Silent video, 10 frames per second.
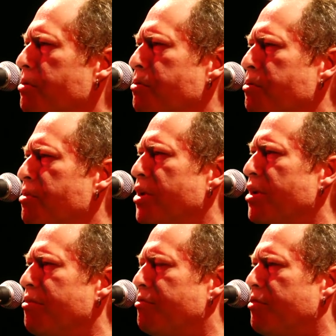who'd
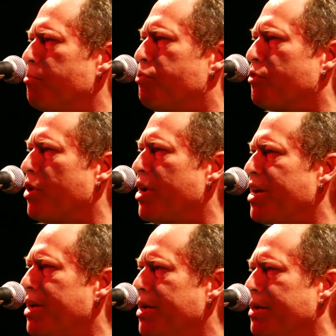ever
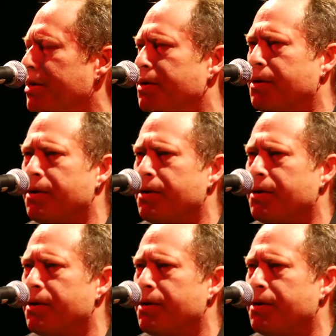prayed.